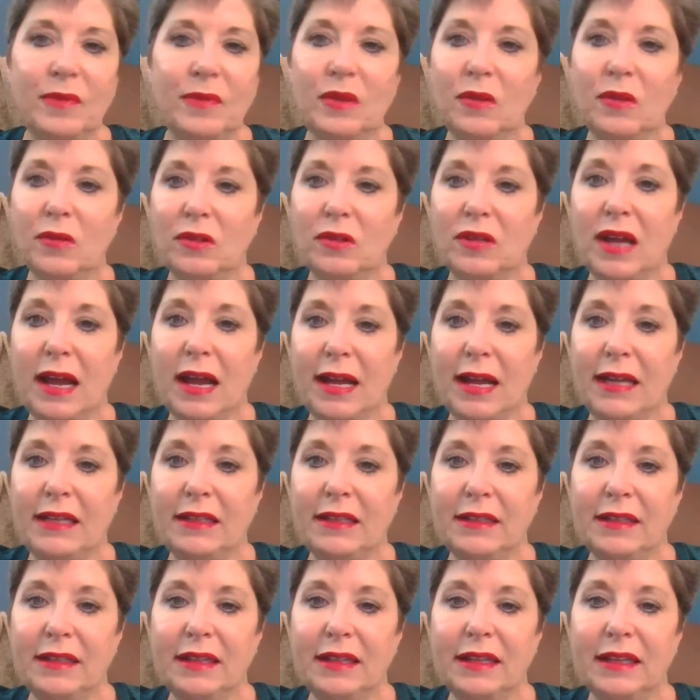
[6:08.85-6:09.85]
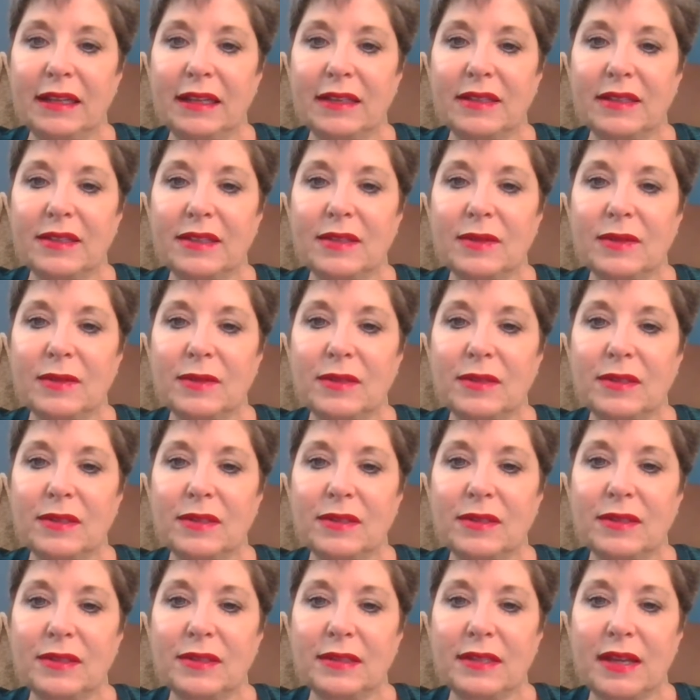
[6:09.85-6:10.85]
you're dying. And so it's
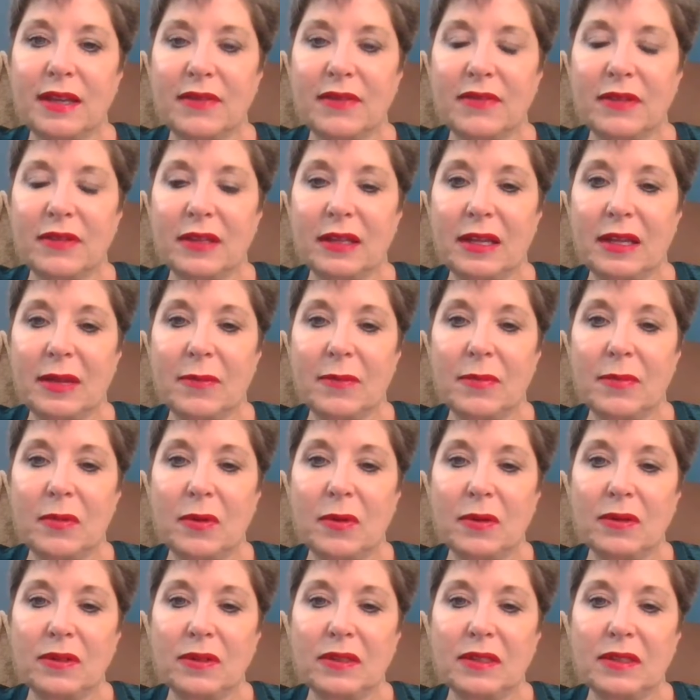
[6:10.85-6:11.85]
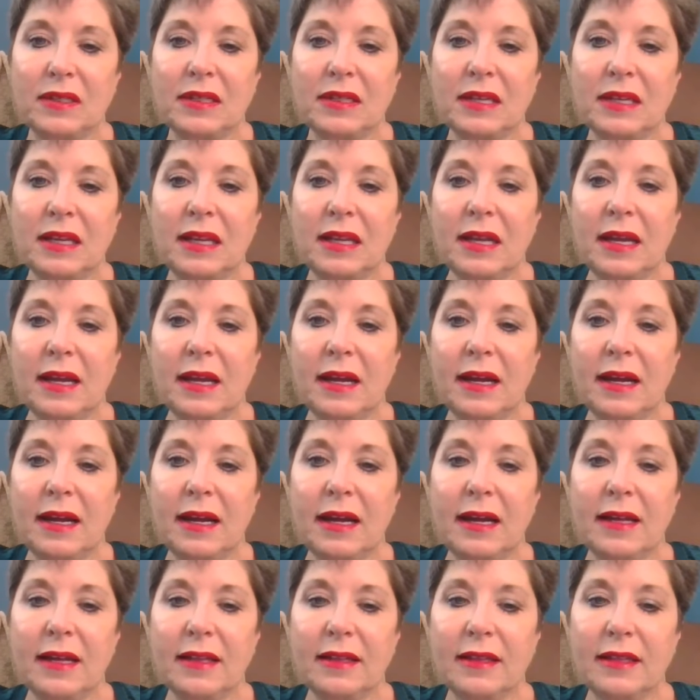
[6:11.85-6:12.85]
just definitely important
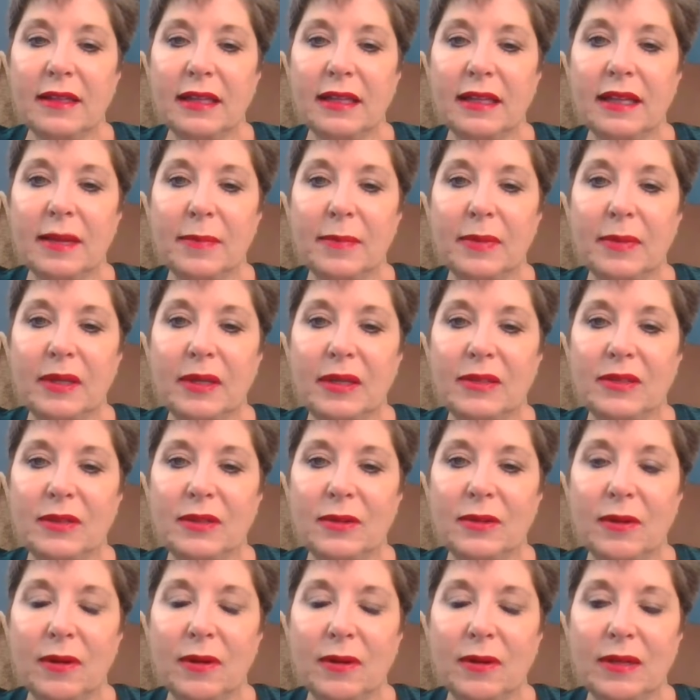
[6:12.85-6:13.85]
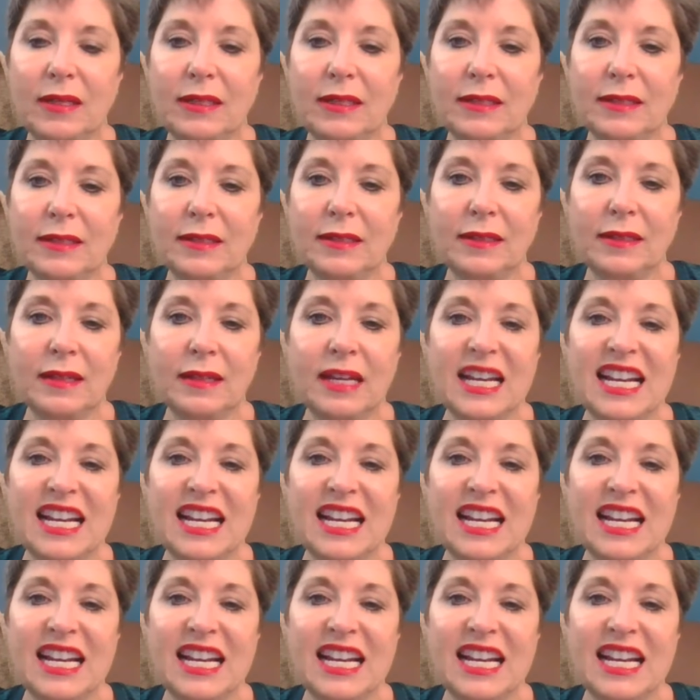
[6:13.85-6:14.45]
that companies are always